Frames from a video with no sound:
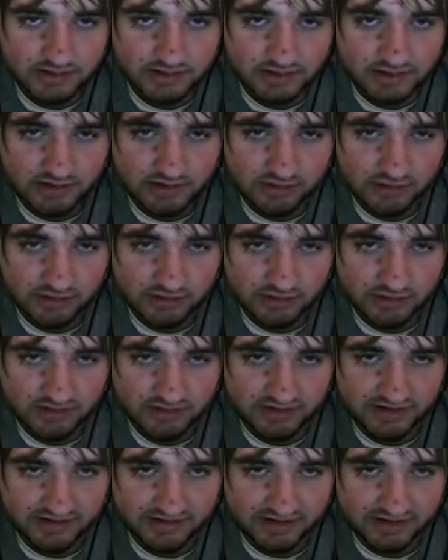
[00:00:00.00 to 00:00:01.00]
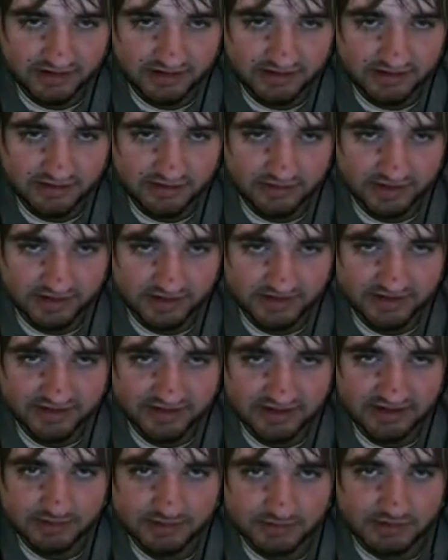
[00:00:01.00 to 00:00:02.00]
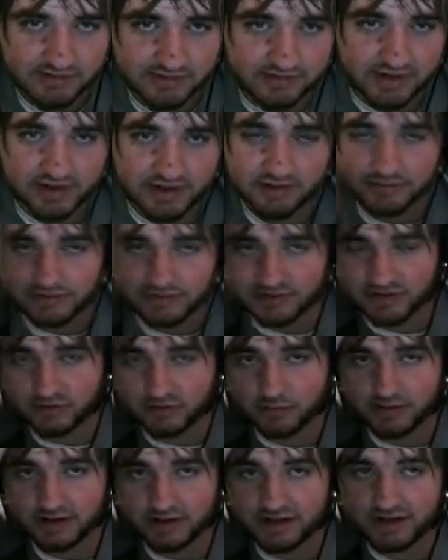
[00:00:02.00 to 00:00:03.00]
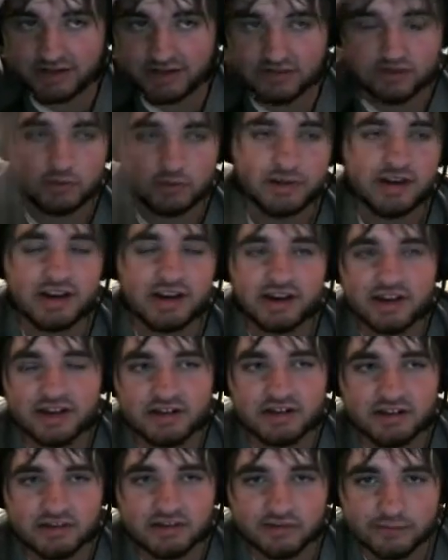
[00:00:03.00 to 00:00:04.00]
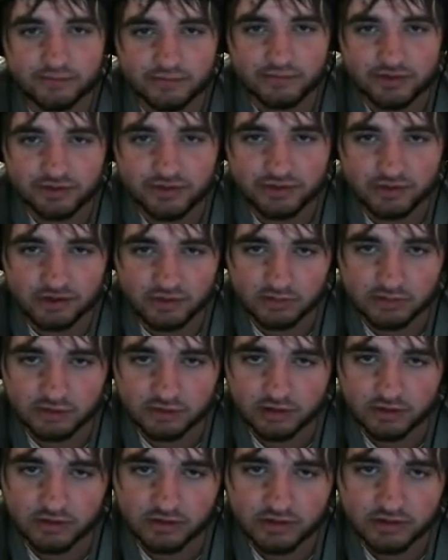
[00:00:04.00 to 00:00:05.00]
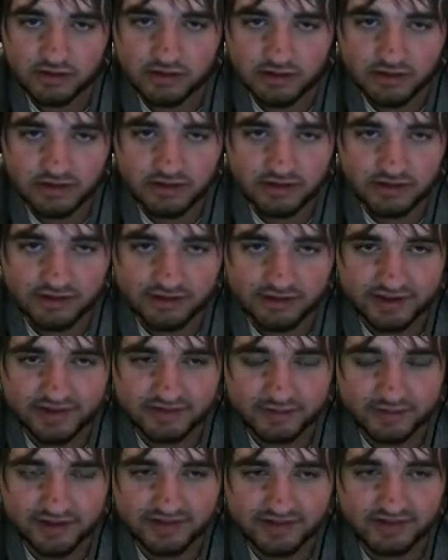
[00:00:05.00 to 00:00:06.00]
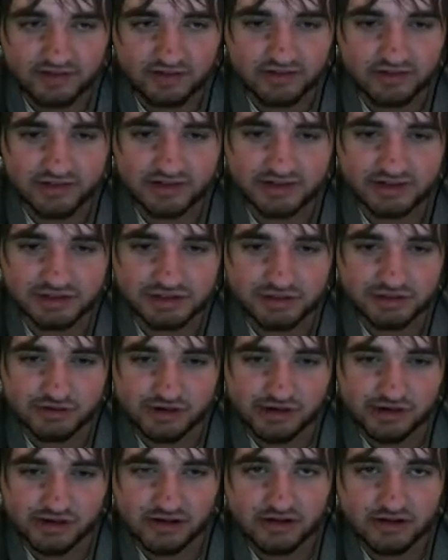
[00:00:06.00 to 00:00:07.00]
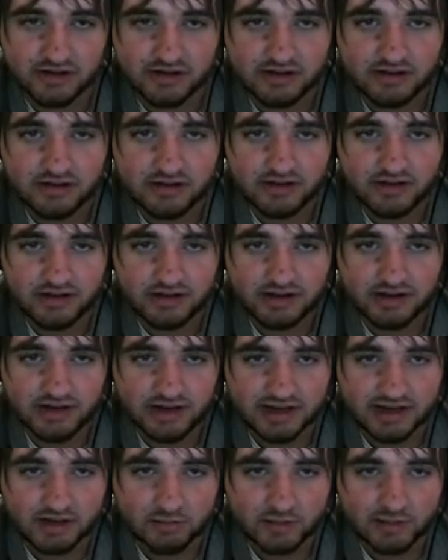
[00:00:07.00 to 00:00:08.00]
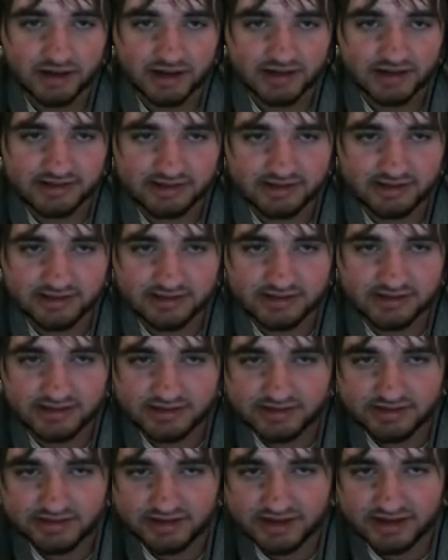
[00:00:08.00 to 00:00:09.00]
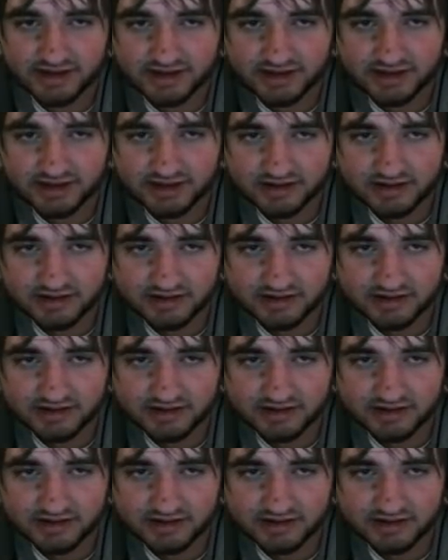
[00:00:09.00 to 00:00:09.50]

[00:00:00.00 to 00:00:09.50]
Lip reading: in order to get the last couple of items here. We need to get to the third Poe. That's basically the issue here. And what I think